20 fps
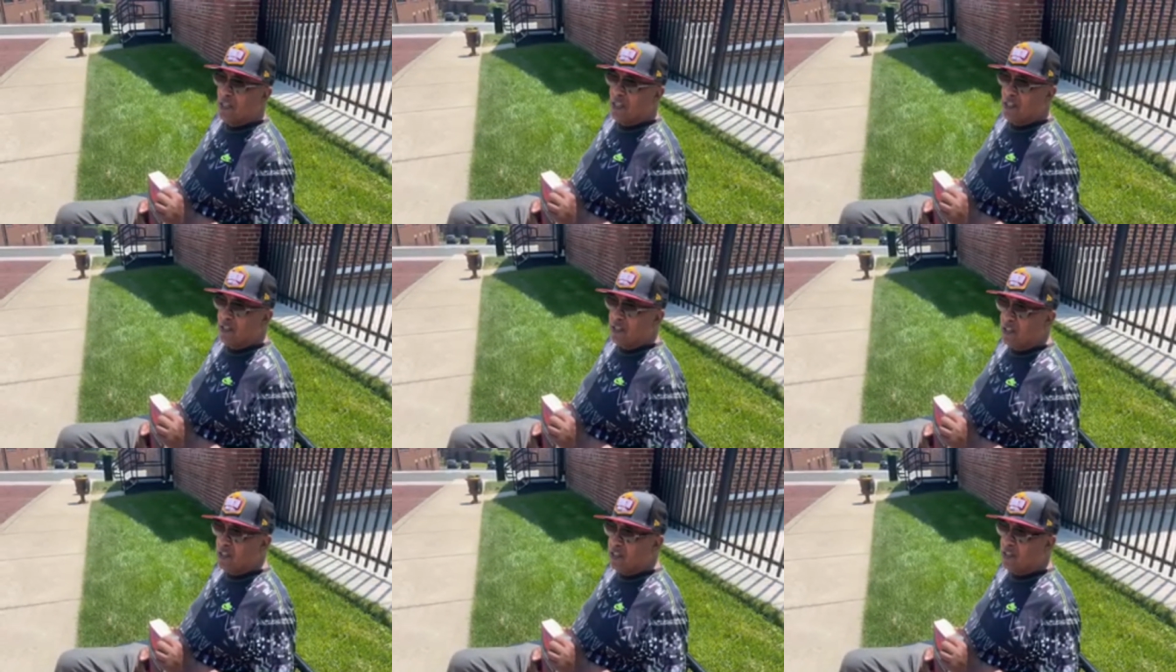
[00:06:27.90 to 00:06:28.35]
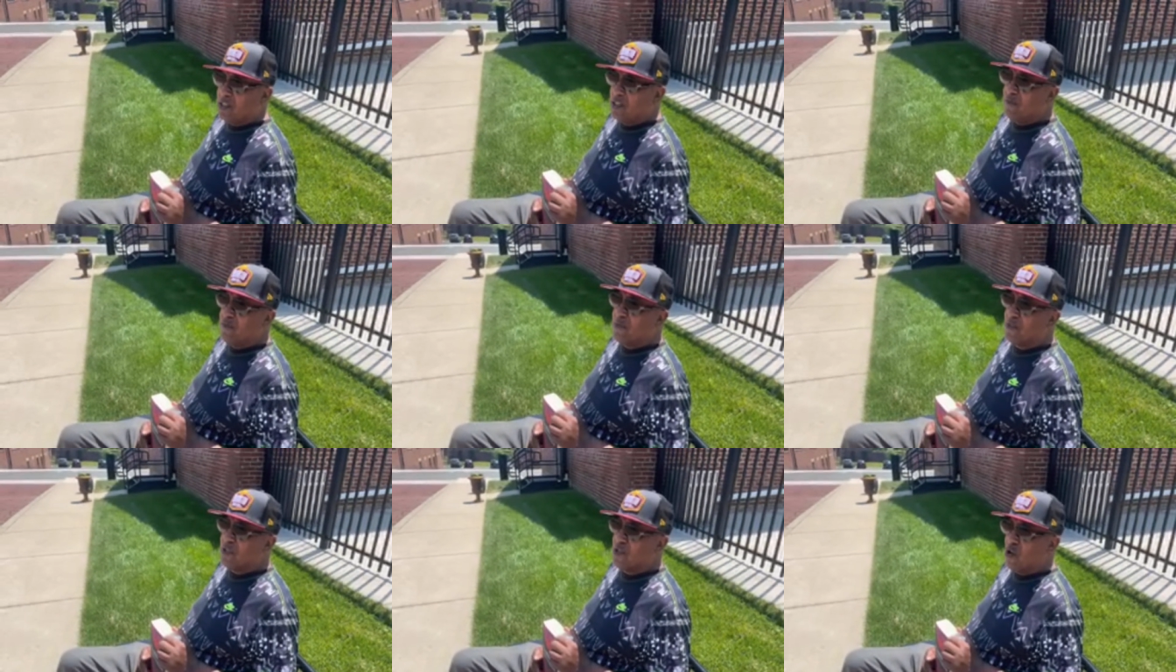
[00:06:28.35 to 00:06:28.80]
and D.C.
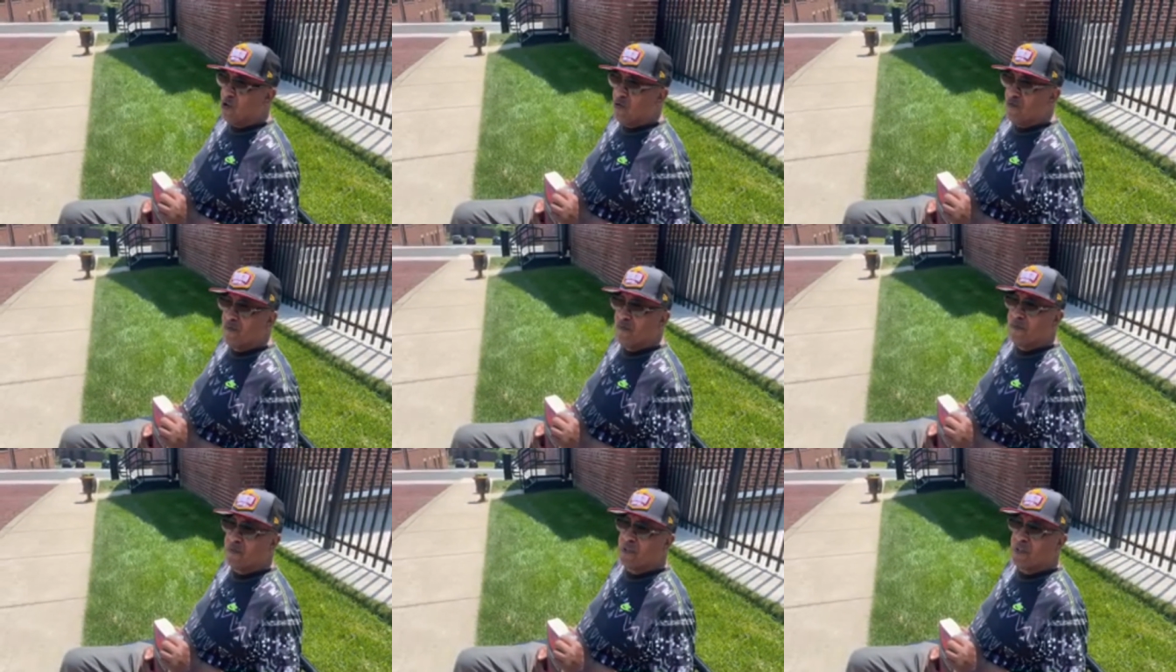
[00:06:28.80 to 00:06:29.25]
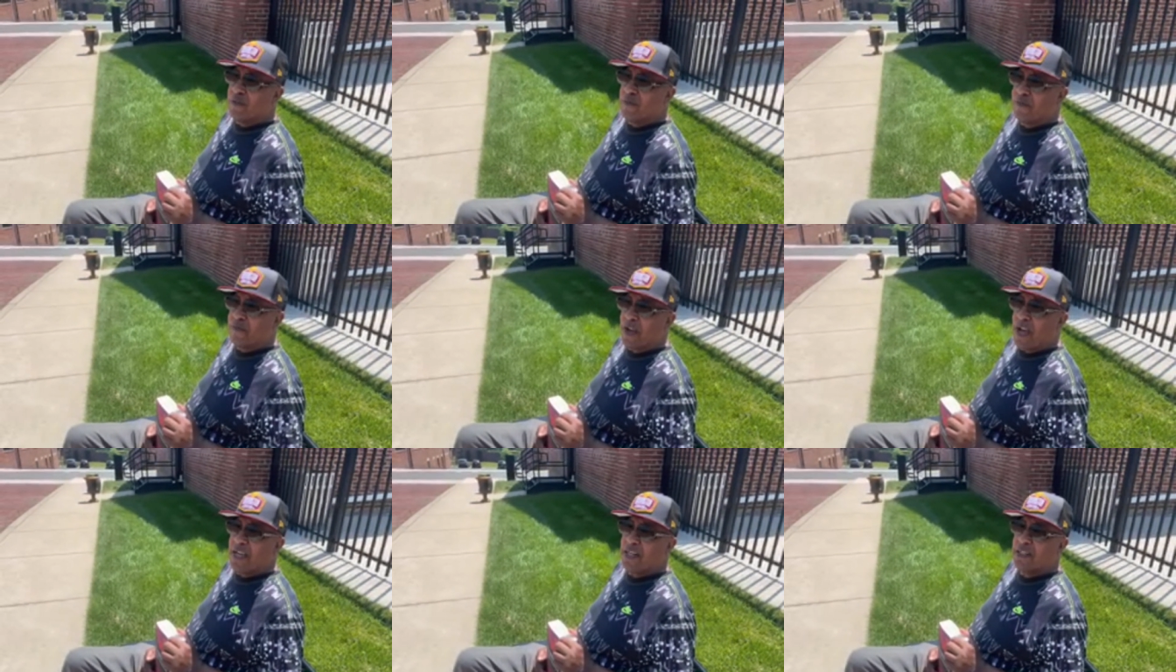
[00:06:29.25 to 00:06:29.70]
were known for their
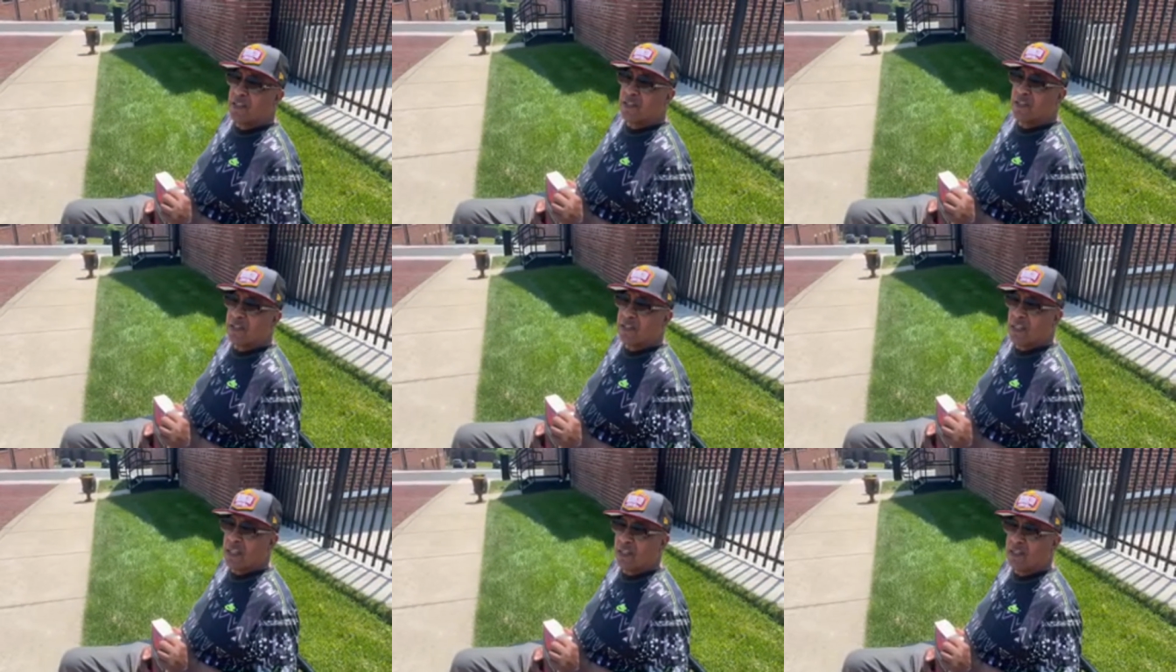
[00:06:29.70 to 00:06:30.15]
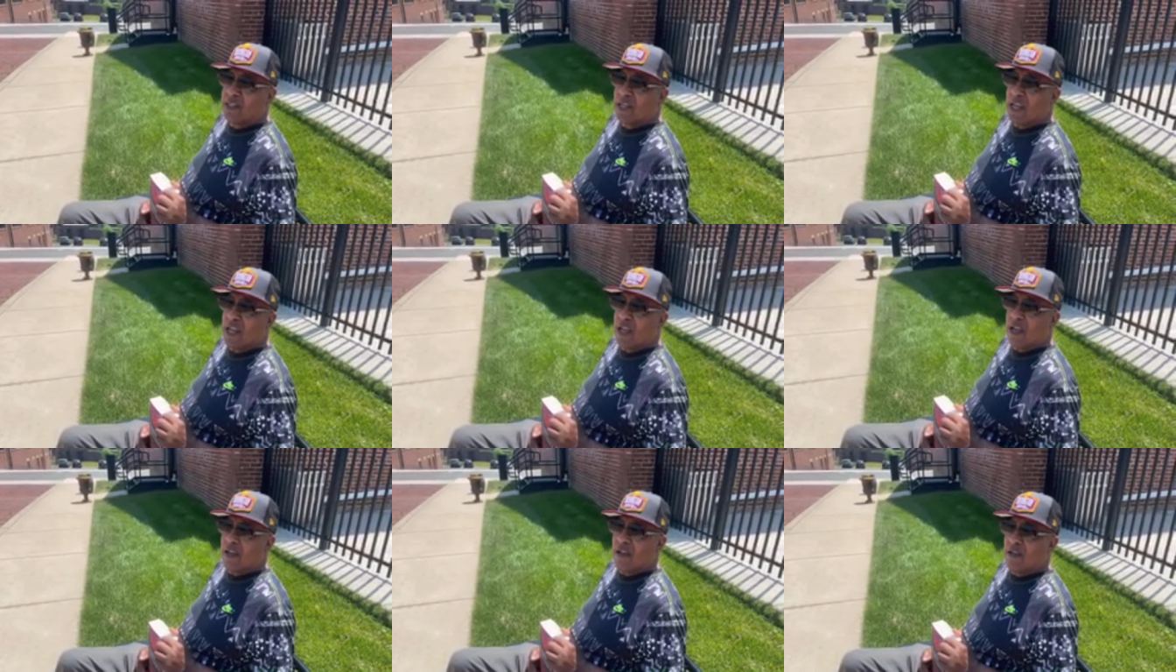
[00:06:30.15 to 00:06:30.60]
fighters at that
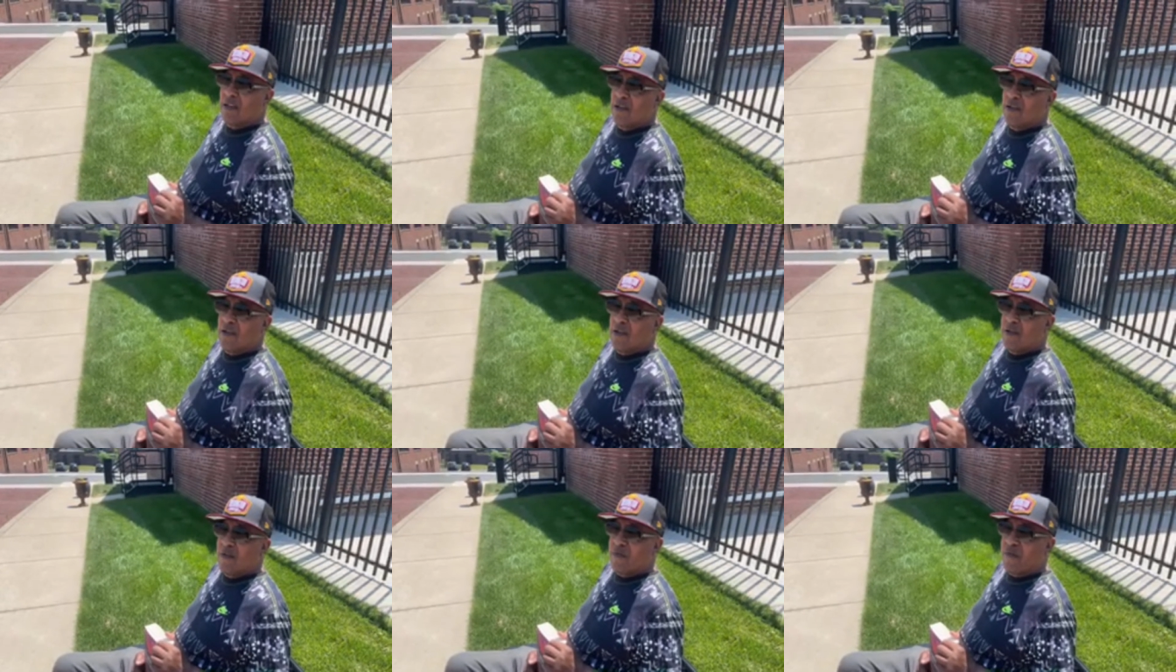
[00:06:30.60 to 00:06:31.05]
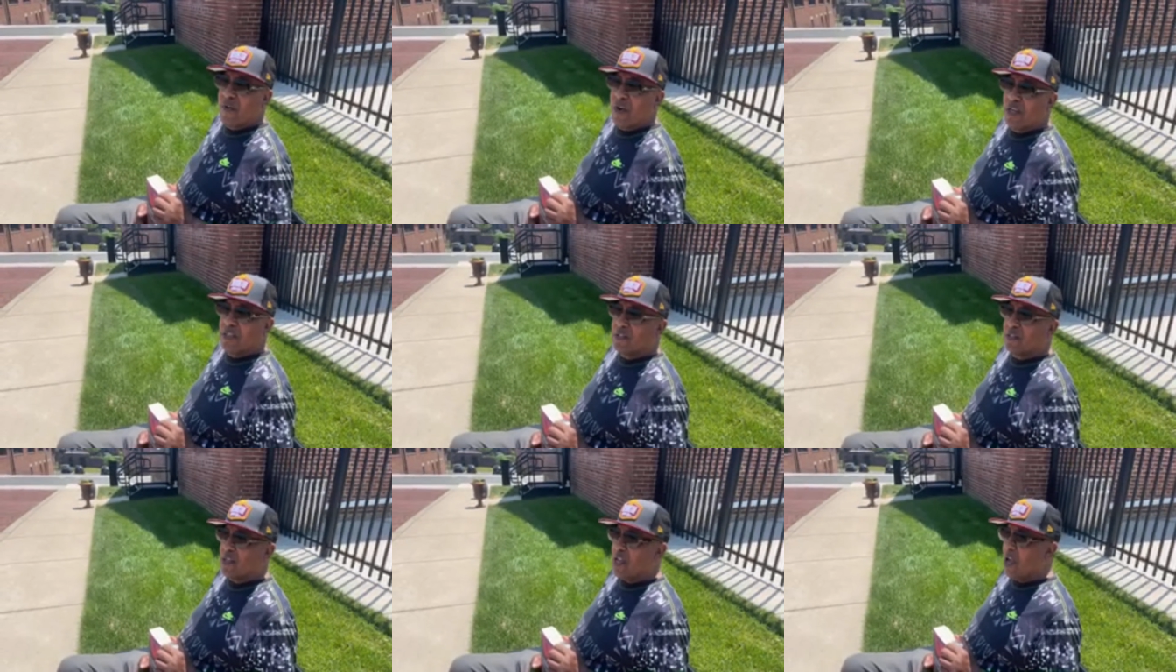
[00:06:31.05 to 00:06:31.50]
time.
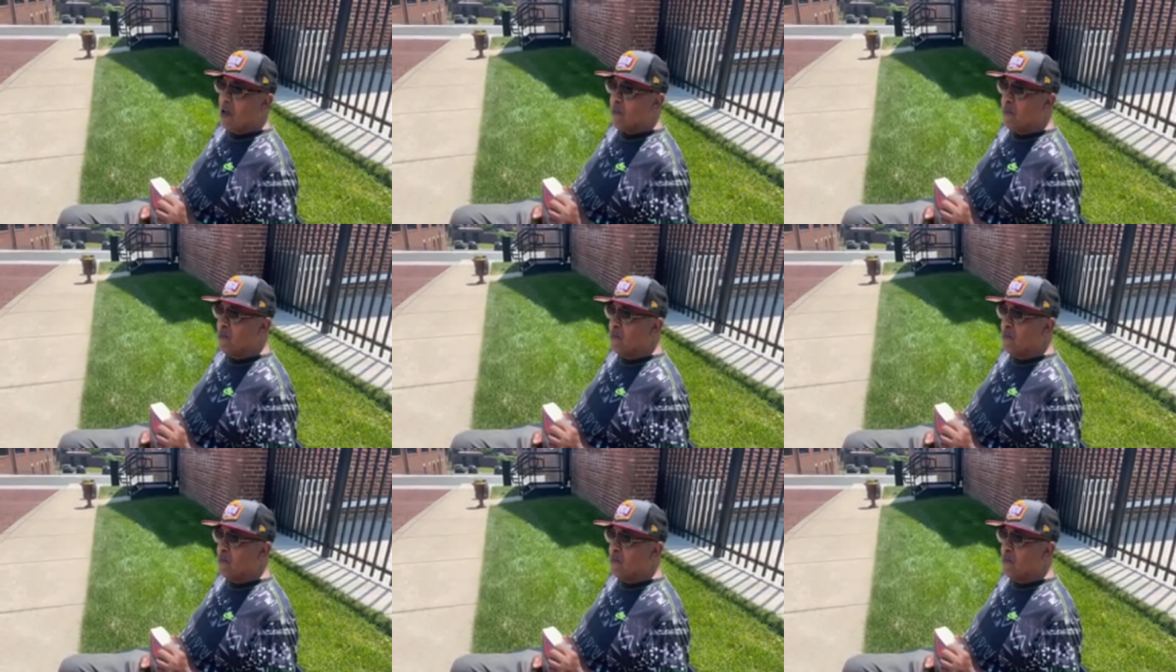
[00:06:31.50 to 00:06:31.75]
Francis Hopper